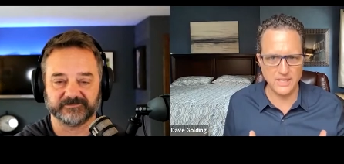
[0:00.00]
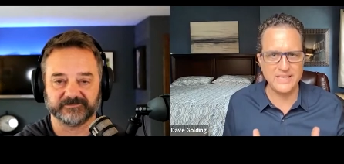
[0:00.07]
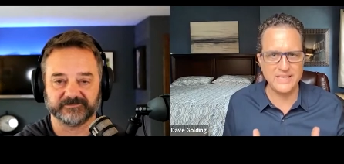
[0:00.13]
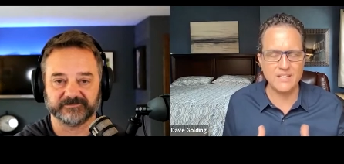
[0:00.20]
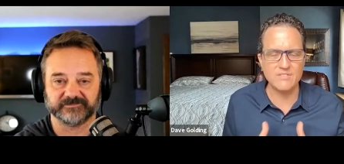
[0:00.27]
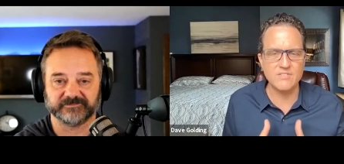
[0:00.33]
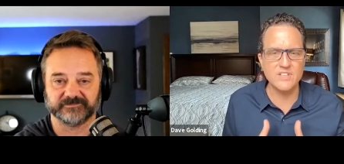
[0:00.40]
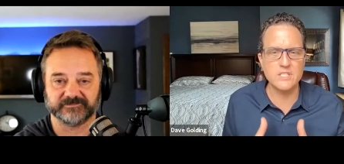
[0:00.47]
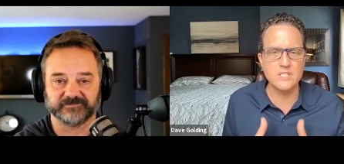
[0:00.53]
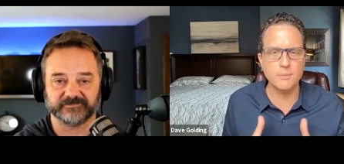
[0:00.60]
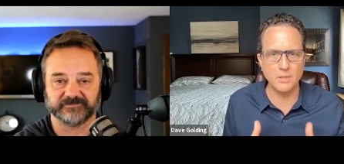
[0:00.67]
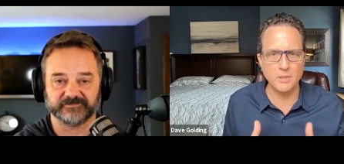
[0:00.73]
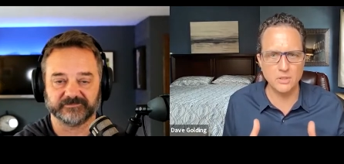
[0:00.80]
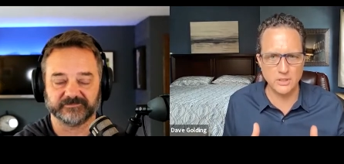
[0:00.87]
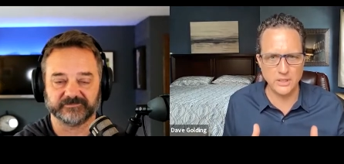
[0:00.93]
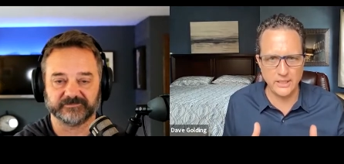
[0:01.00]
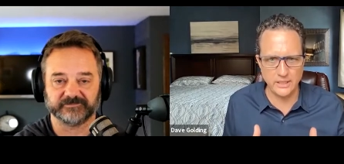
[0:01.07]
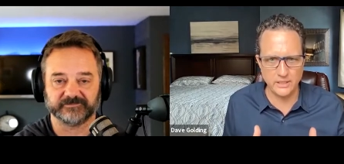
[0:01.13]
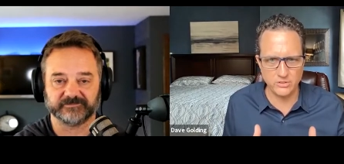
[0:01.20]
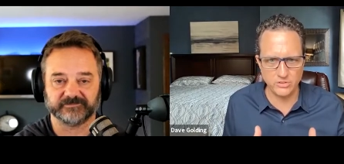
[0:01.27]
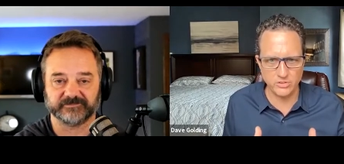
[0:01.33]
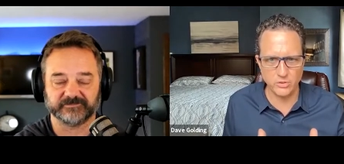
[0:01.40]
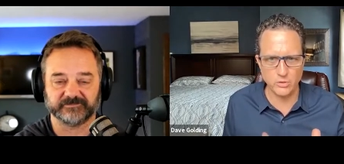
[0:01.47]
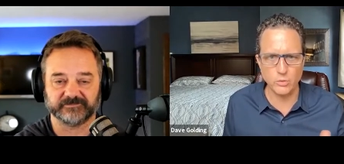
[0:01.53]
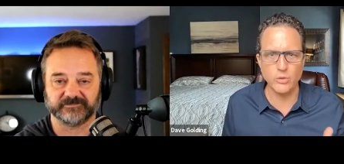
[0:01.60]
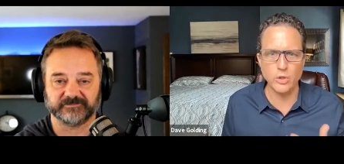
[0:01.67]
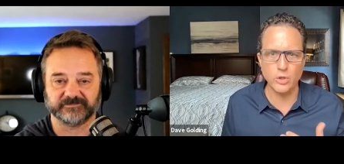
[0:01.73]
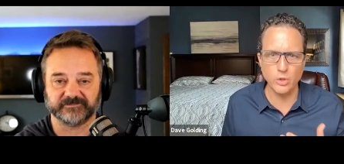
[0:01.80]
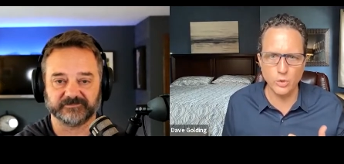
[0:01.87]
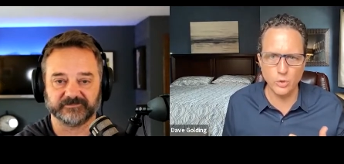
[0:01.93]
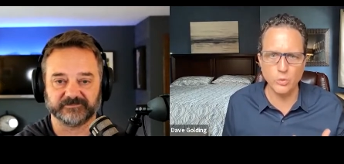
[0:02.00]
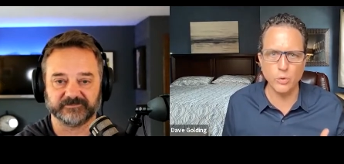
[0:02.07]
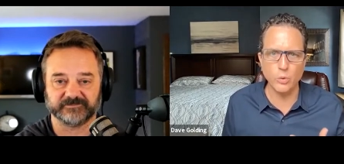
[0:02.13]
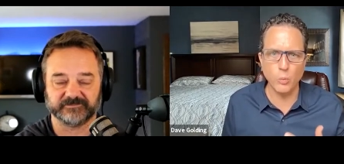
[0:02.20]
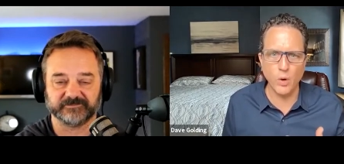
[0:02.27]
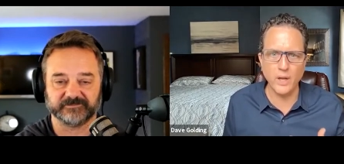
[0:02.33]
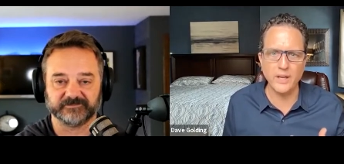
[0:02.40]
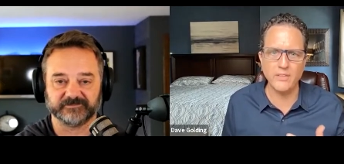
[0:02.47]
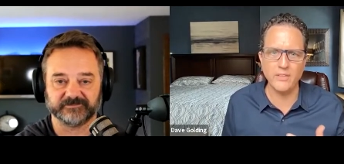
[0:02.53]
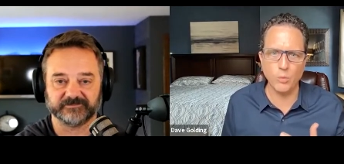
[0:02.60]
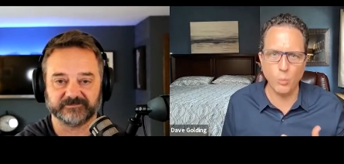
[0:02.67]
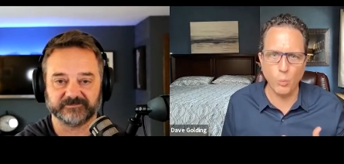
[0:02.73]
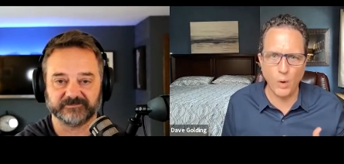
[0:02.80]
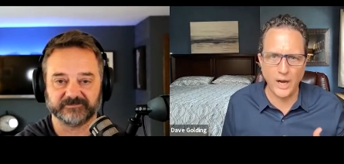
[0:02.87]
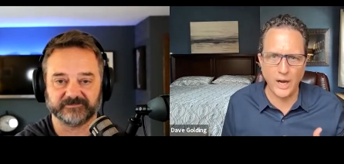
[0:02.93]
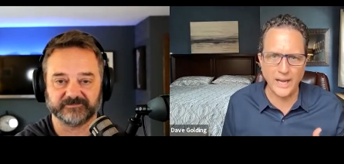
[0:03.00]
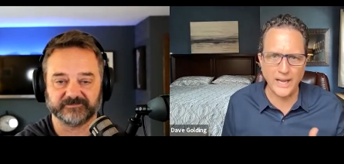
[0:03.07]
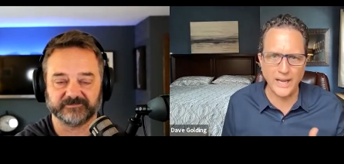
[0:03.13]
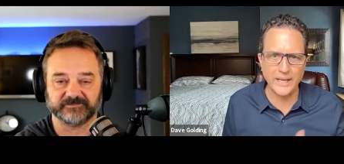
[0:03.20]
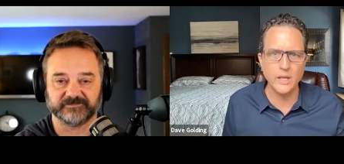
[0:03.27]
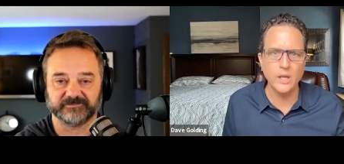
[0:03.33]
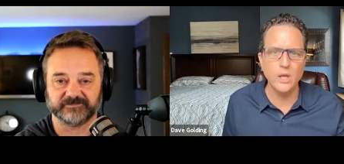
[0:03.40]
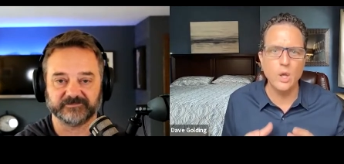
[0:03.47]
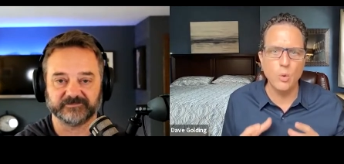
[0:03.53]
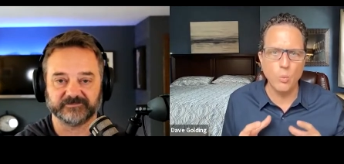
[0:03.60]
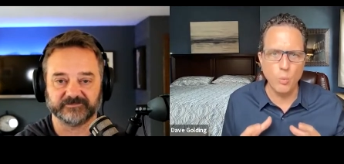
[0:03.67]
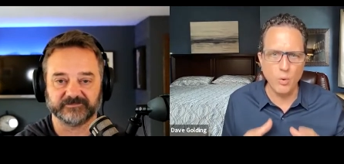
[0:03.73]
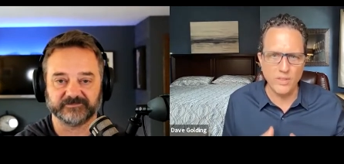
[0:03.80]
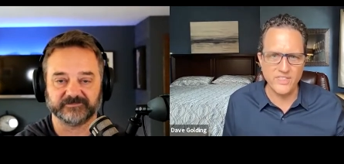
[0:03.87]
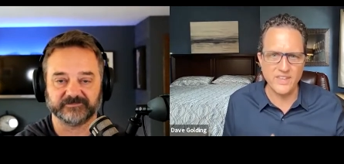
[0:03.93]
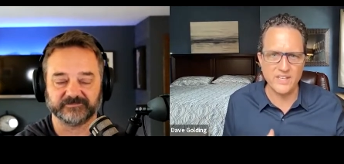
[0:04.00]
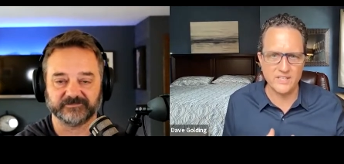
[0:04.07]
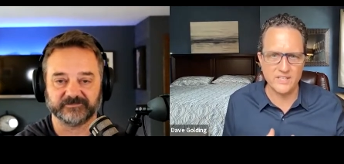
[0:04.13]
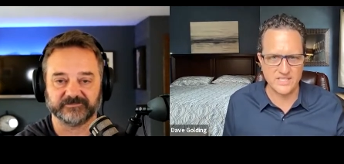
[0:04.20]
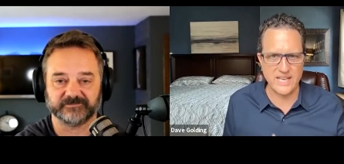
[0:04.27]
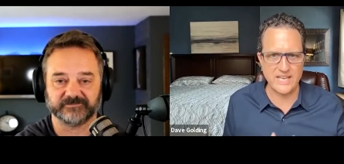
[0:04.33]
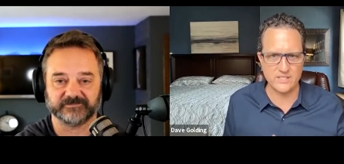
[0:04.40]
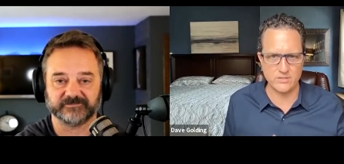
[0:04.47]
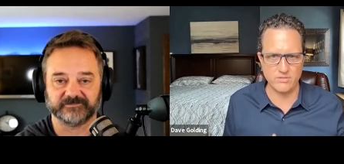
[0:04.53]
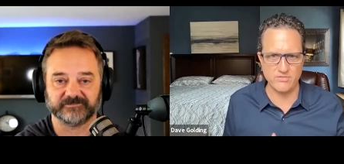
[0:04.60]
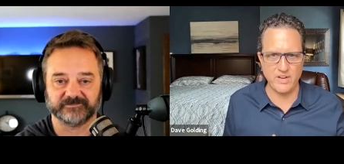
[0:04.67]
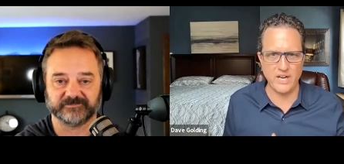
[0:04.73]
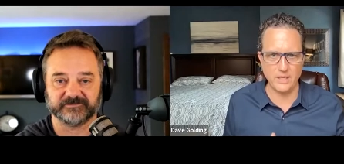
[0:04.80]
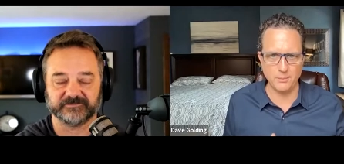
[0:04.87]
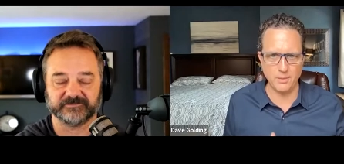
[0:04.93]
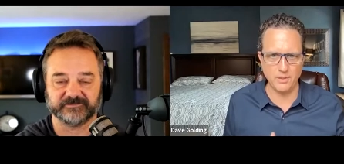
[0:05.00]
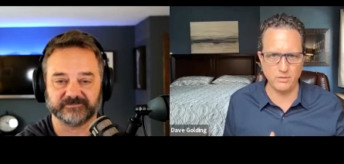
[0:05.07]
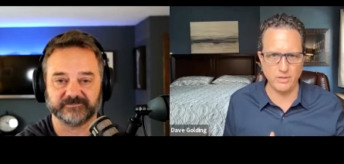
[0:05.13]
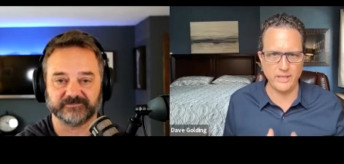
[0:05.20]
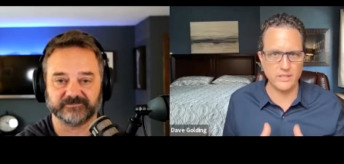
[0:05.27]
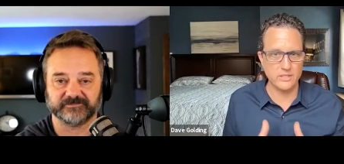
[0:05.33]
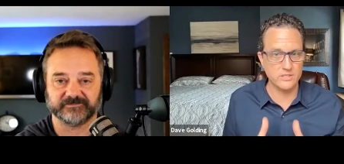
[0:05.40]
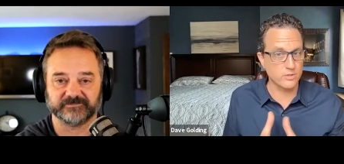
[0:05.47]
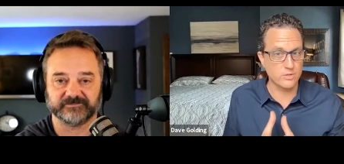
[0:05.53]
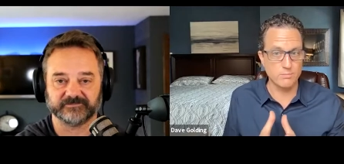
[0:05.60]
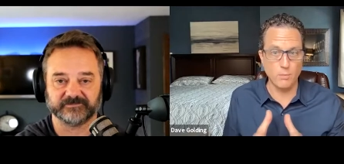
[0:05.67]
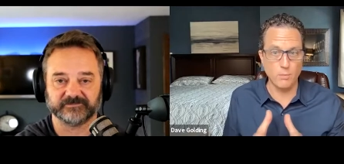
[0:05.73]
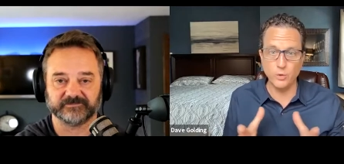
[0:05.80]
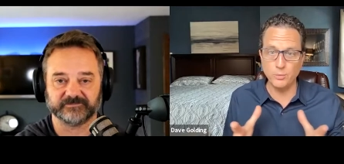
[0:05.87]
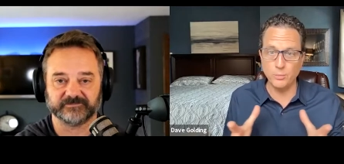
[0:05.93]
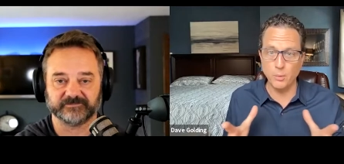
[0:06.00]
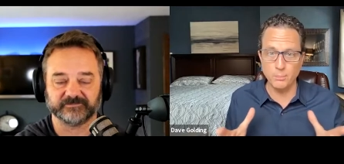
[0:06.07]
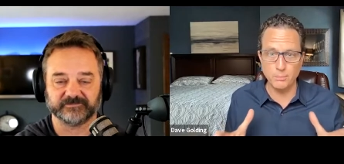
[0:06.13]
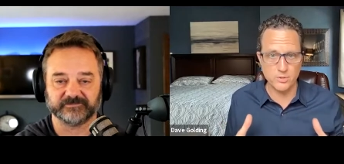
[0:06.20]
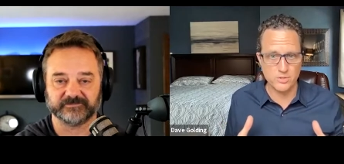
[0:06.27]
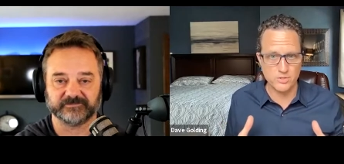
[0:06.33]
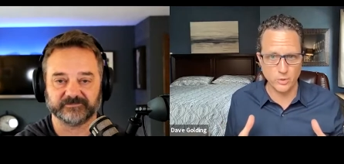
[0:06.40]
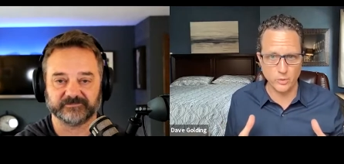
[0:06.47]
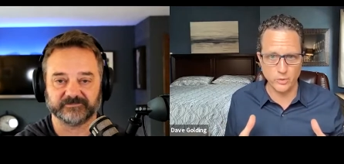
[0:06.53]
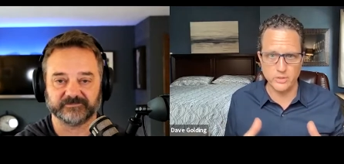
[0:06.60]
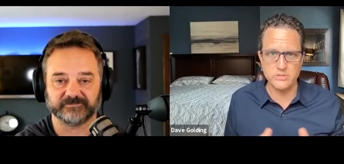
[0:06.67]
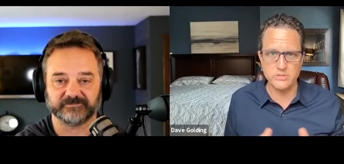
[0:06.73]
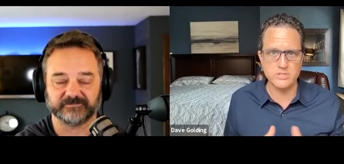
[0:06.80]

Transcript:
Speaker 1: and get visibility into the who, the what, and the why within a SaaS environment, right? Because there's multiple personas.